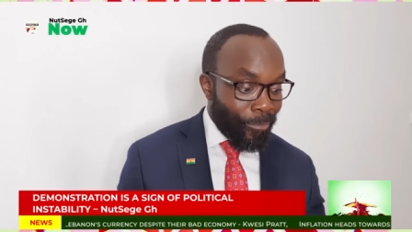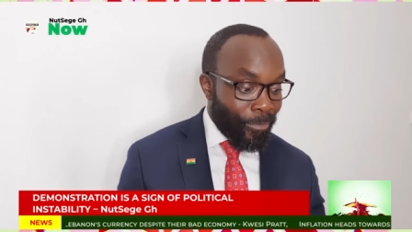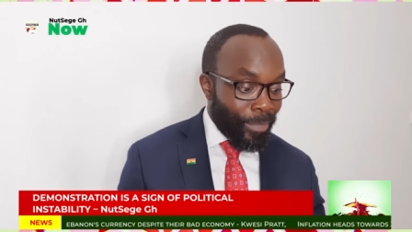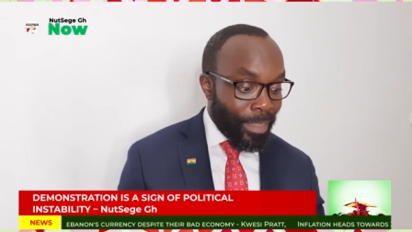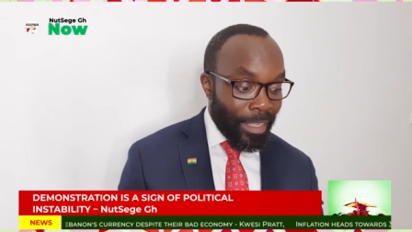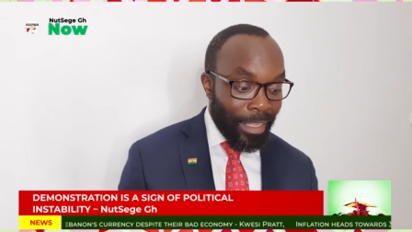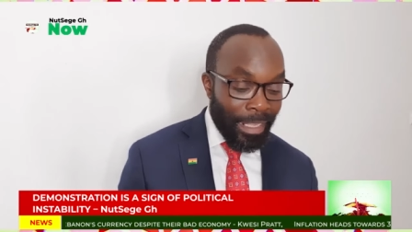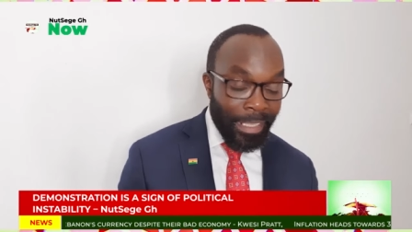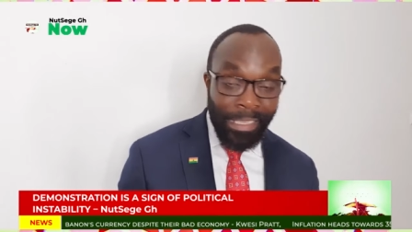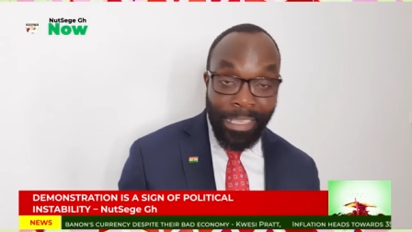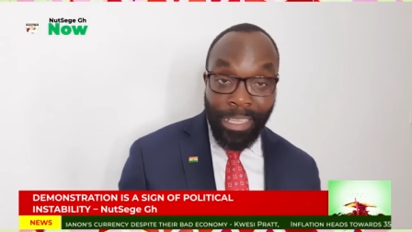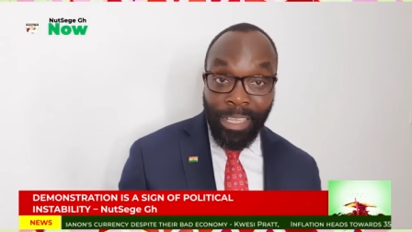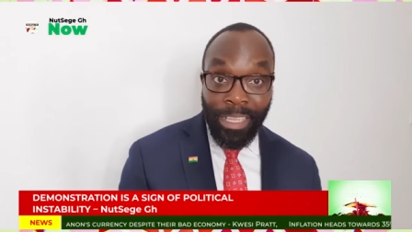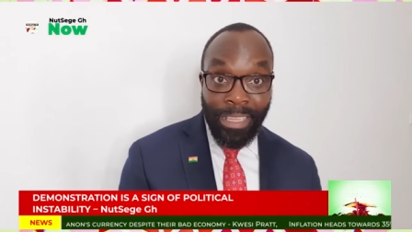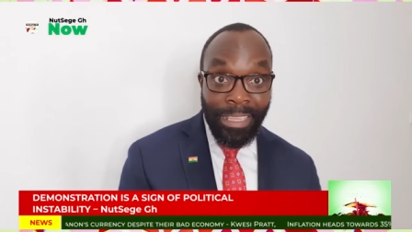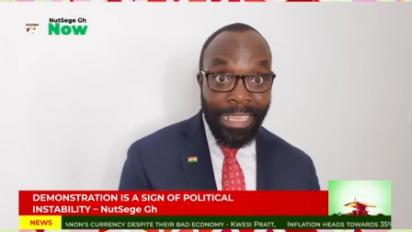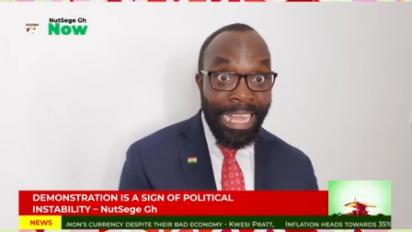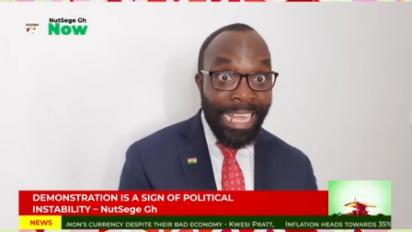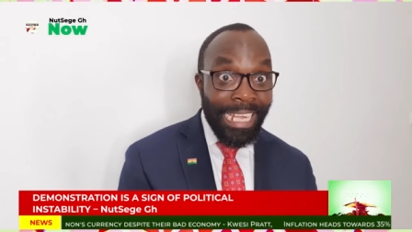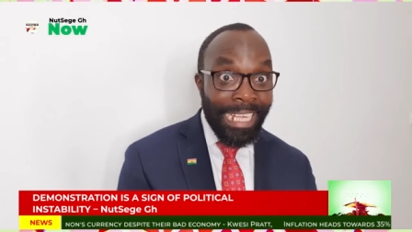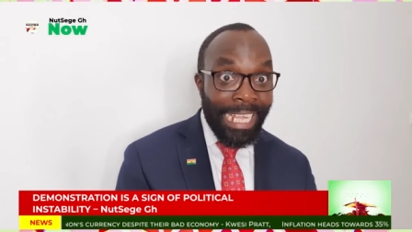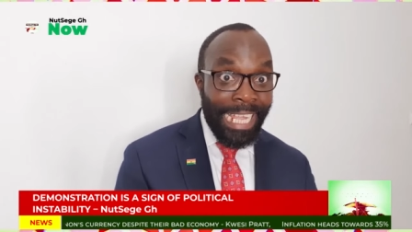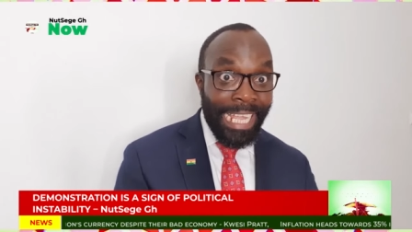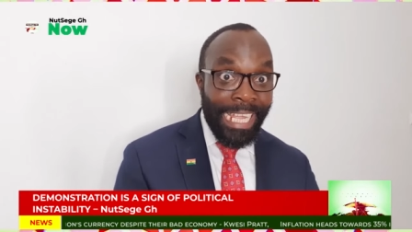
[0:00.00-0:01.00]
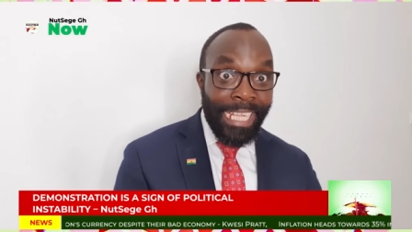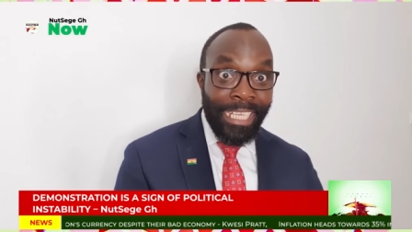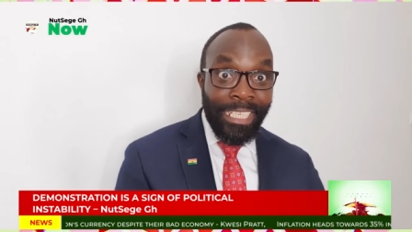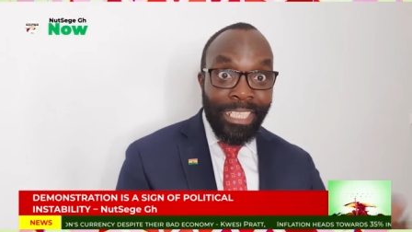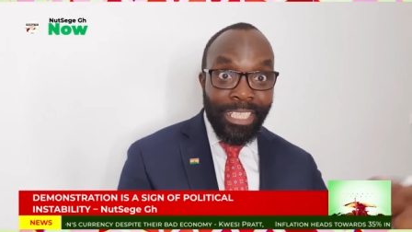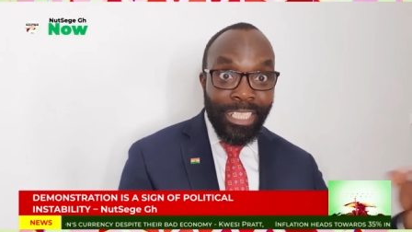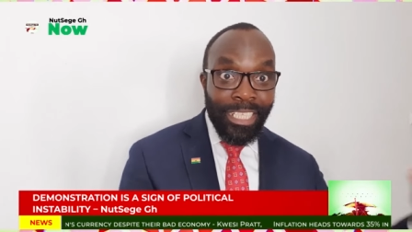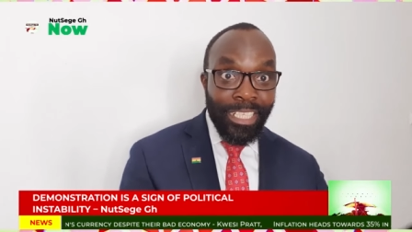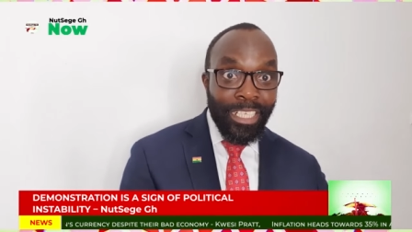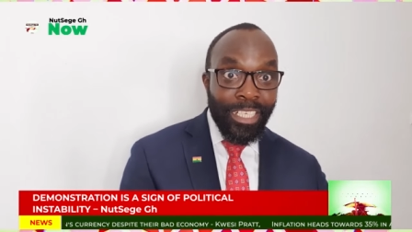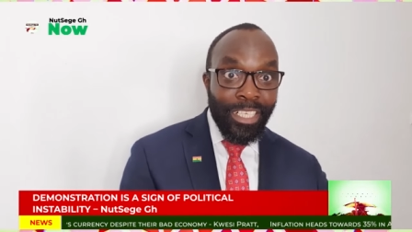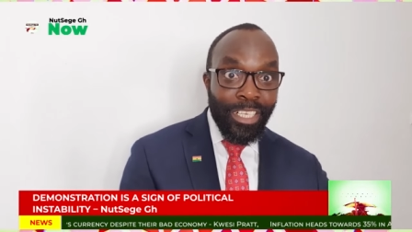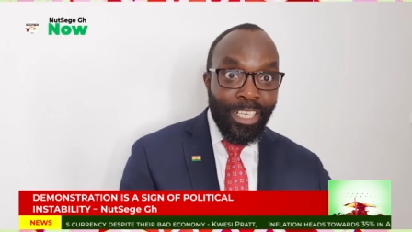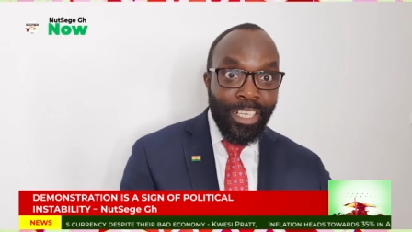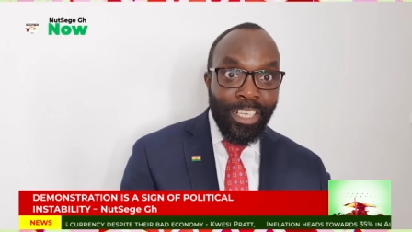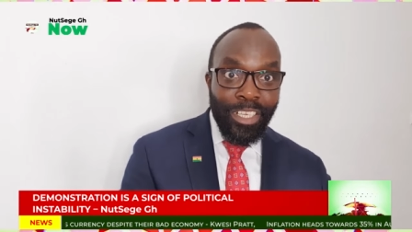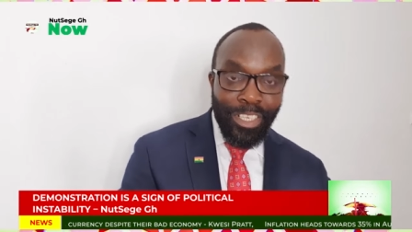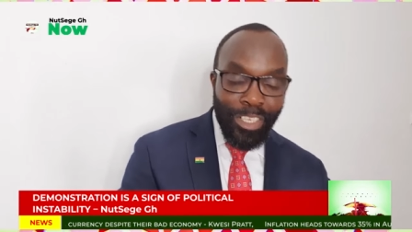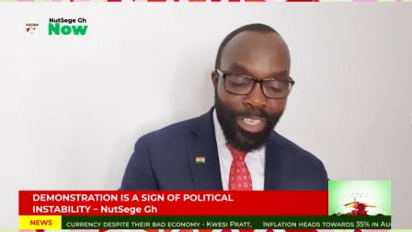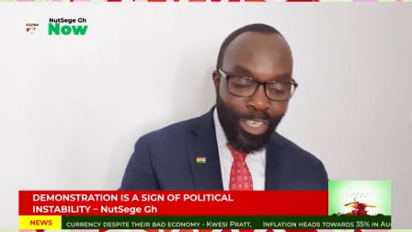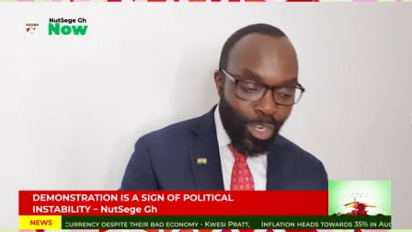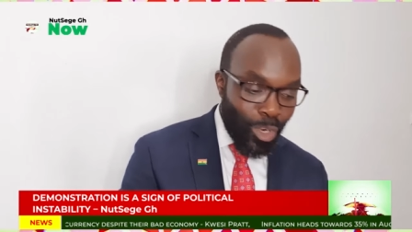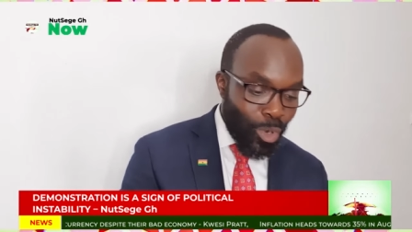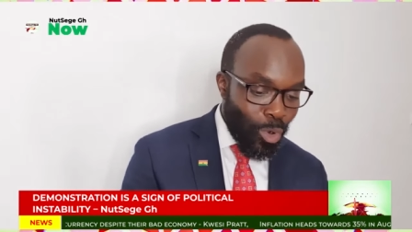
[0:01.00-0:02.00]
In, in that case,
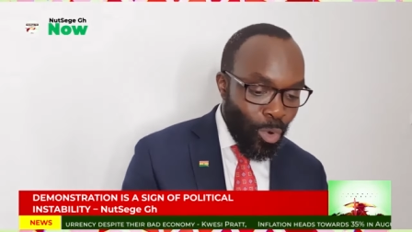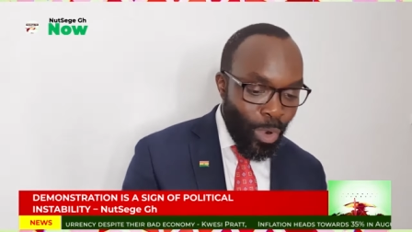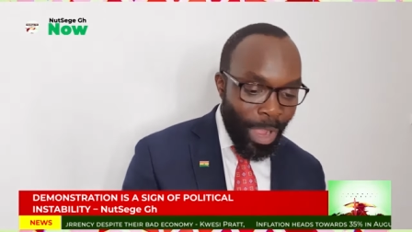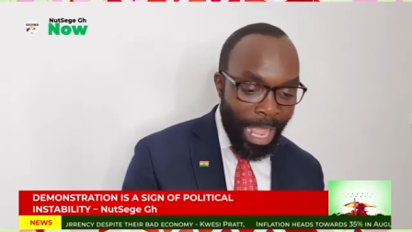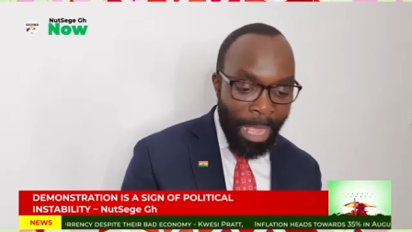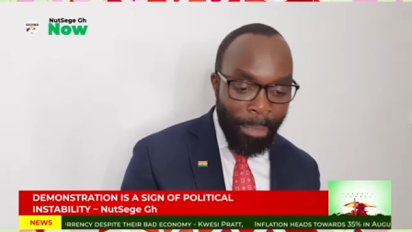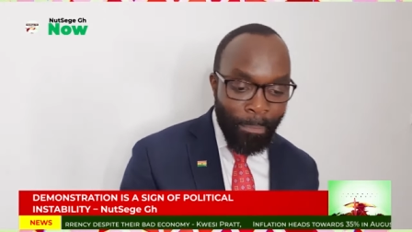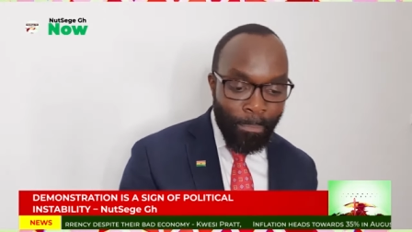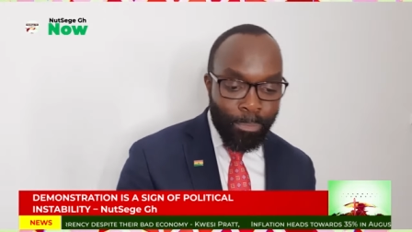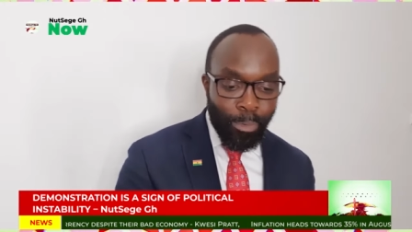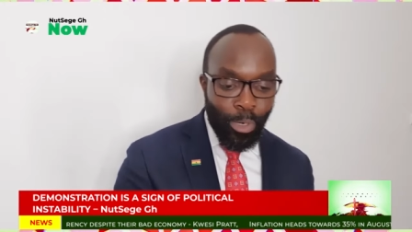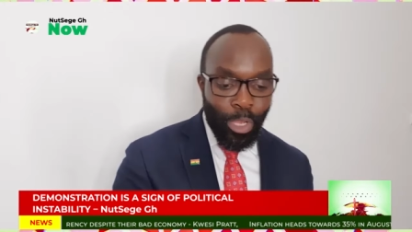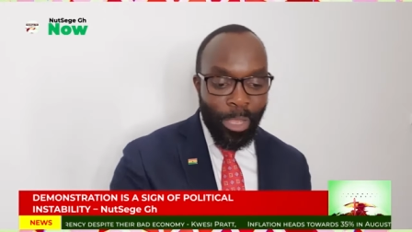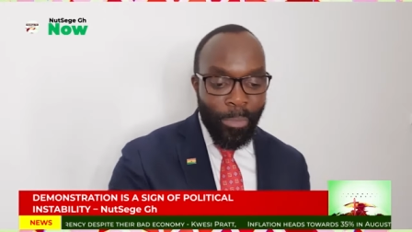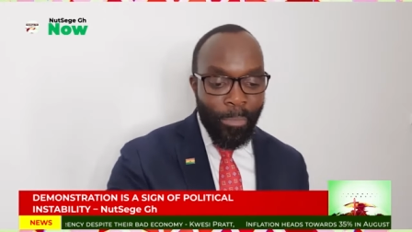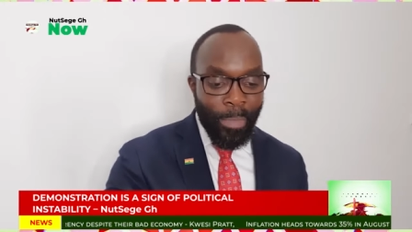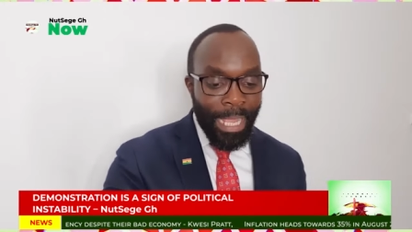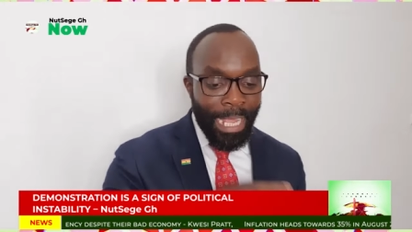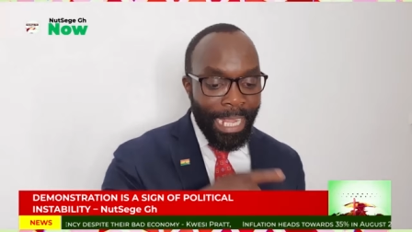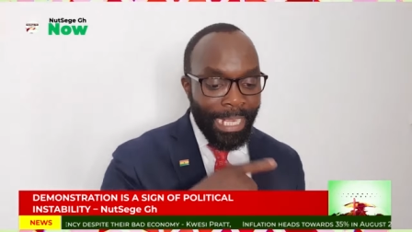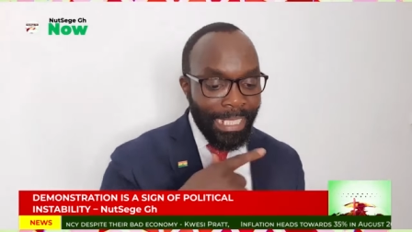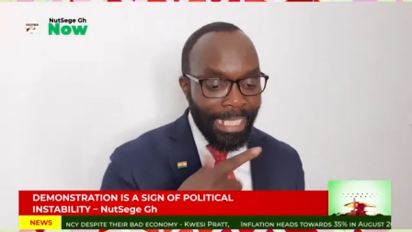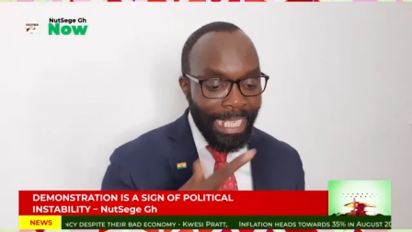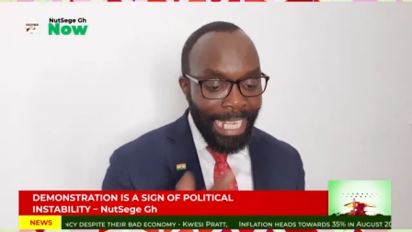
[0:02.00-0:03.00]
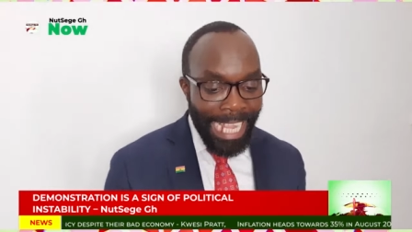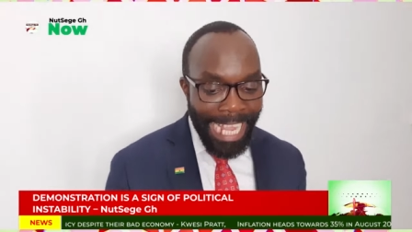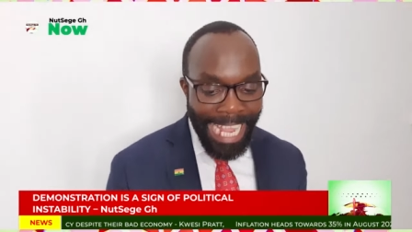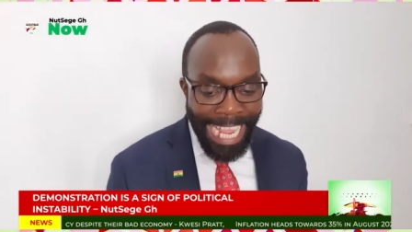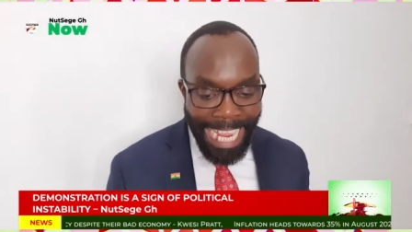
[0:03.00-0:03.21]
low employment,